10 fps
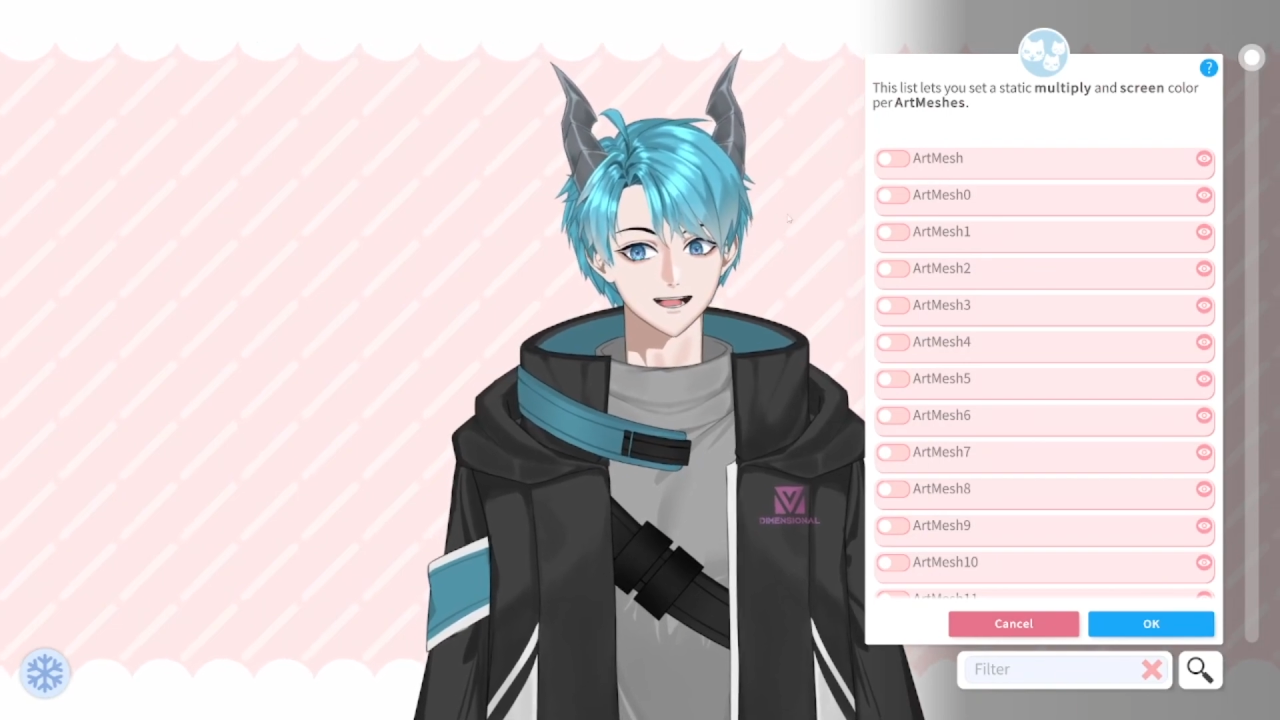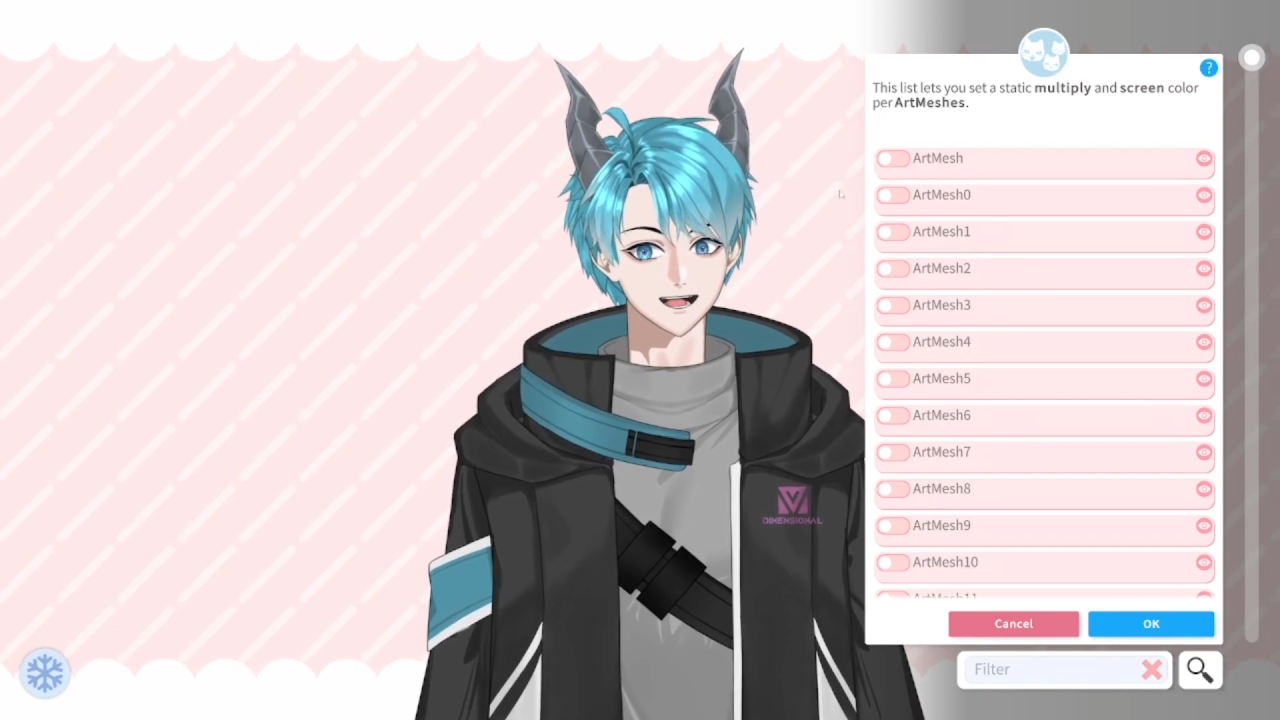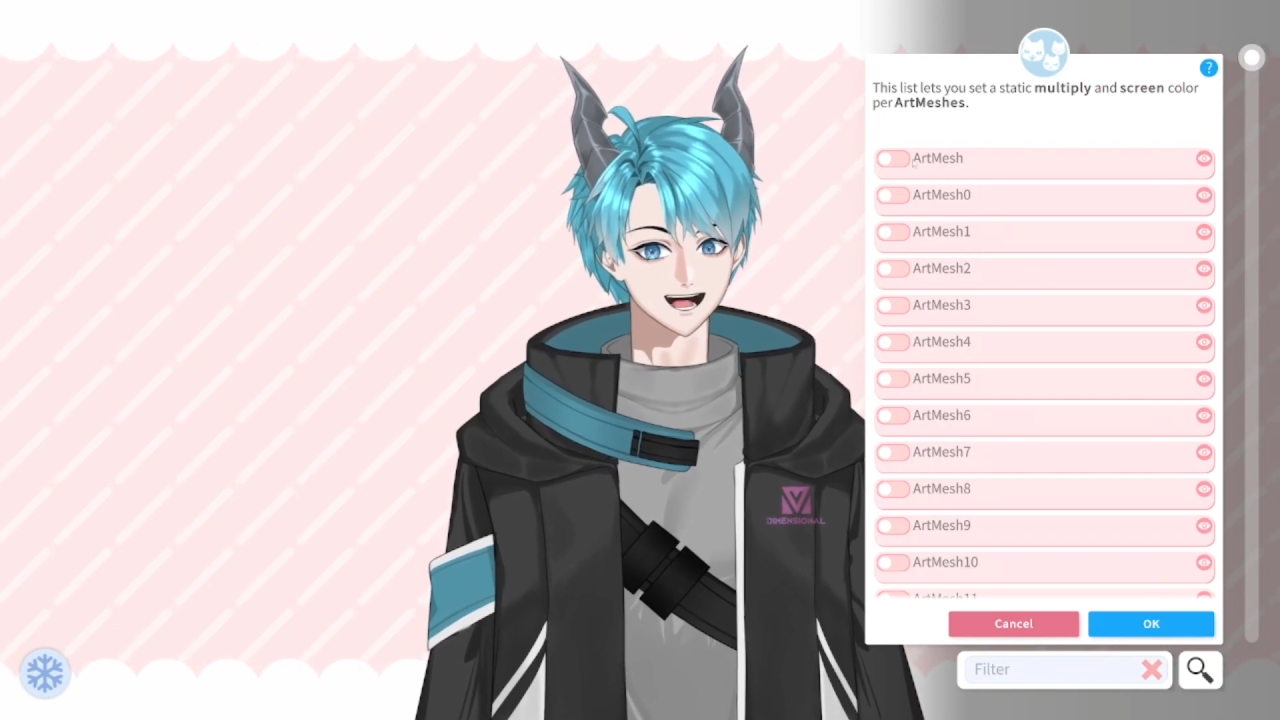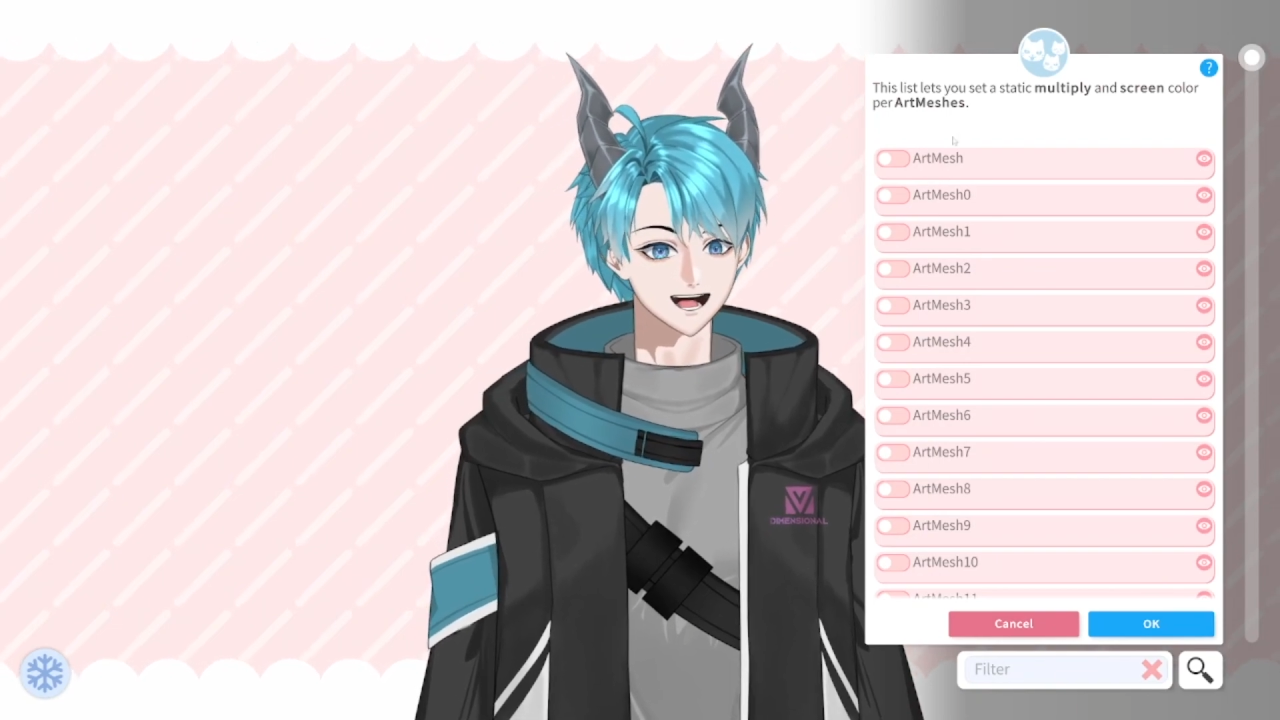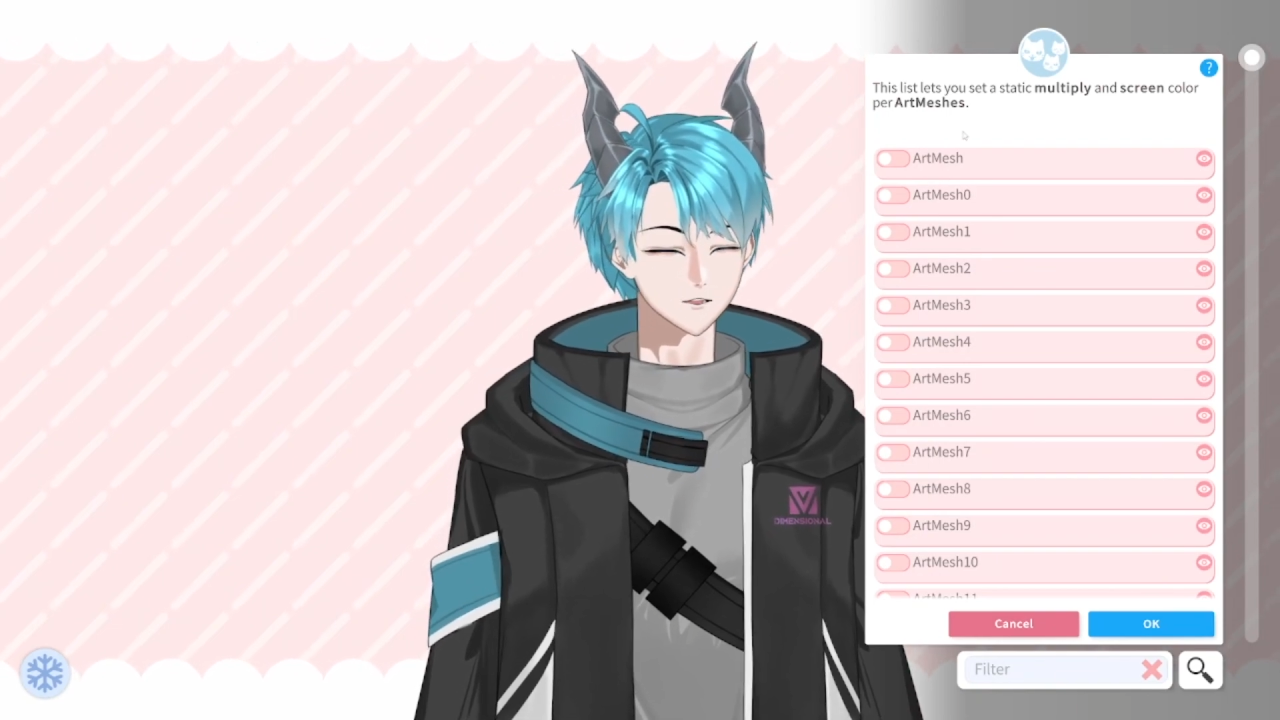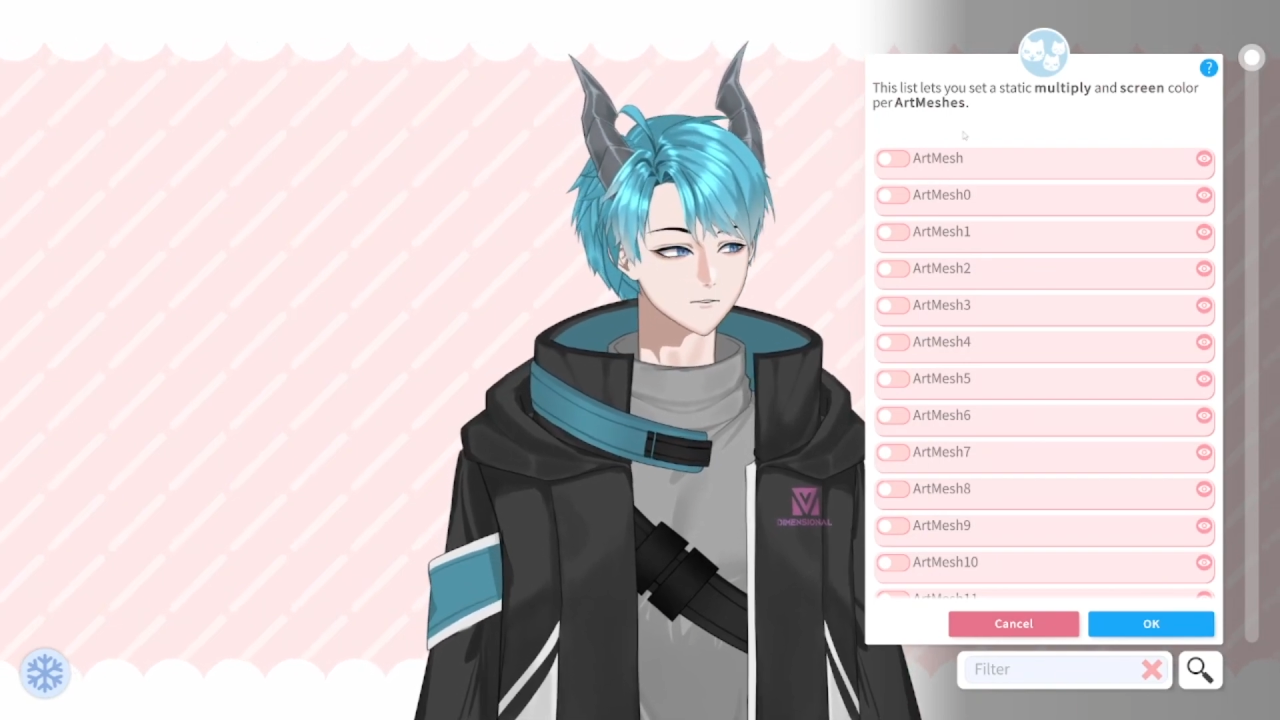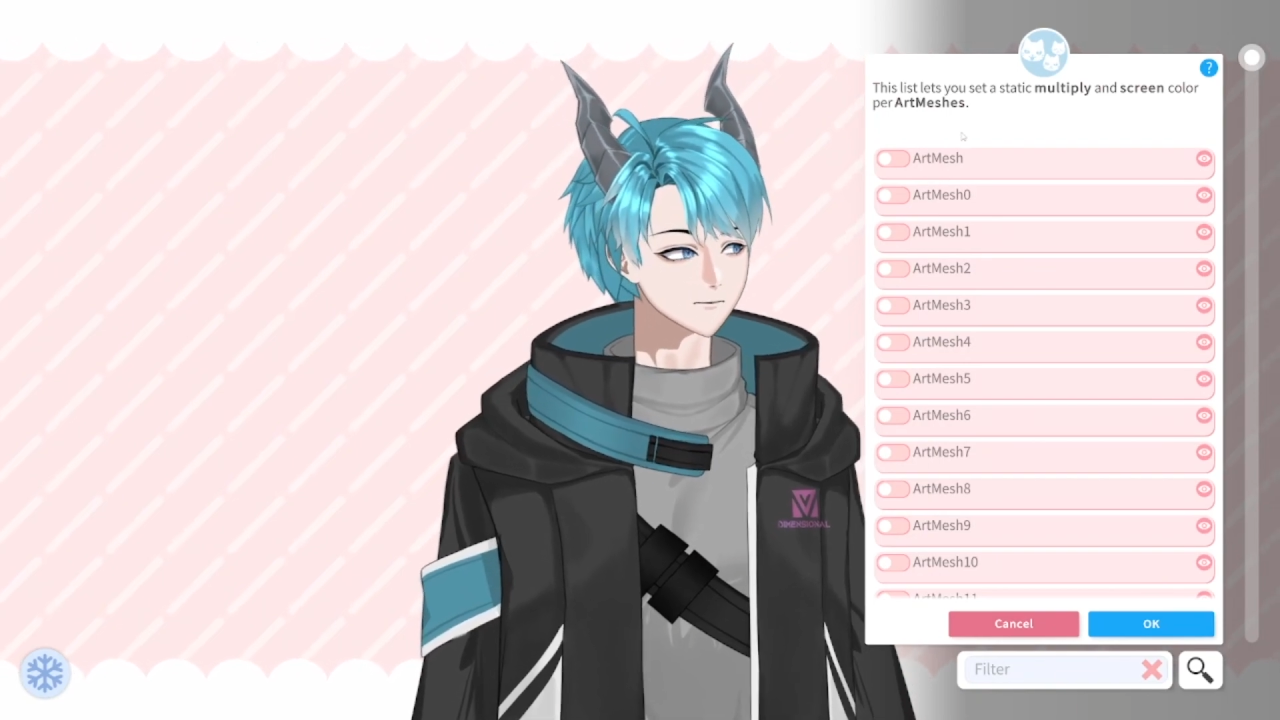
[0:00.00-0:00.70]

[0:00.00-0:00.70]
here,